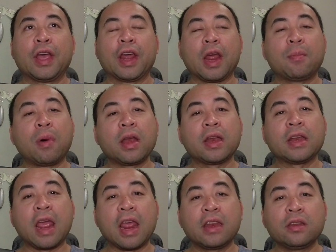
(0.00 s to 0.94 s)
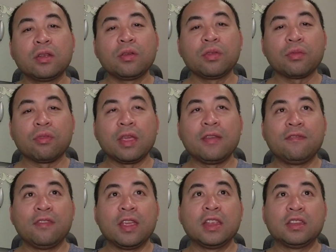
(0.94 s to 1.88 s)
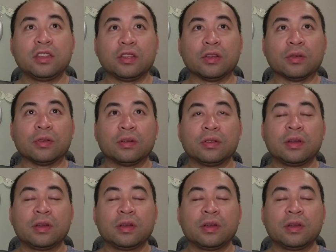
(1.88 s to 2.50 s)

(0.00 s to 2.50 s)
and I bought an Ender 3 V2.